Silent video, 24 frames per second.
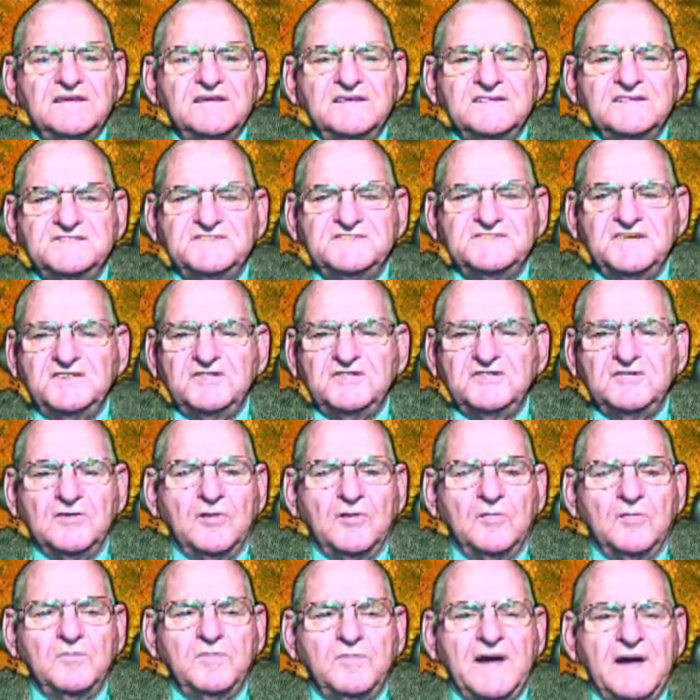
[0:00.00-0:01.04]
is in your
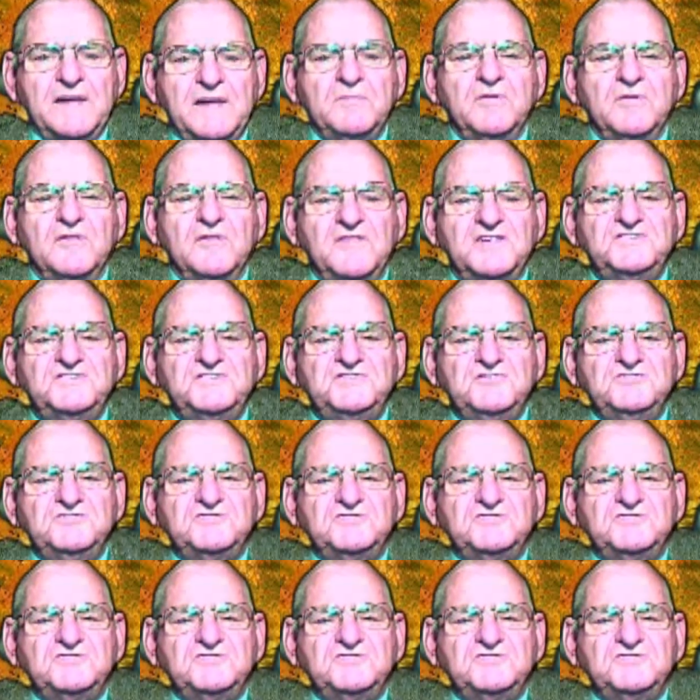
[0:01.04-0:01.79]
own Bible that you